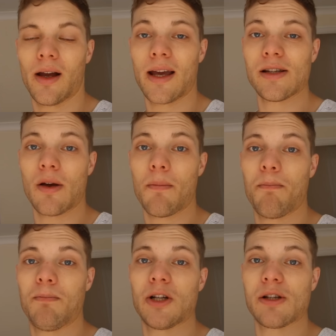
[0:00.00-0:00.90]
Okay, so
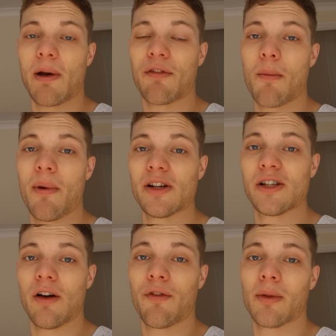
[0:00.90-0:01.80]
just back from
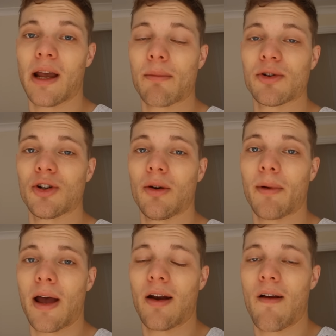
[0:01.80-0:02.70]
Burgess Hill from the camera
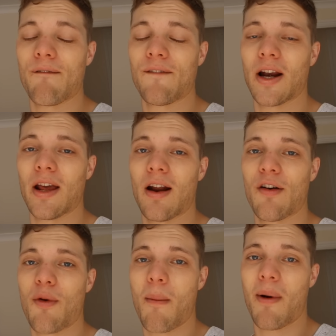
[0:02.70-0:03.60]
shop and funny enough,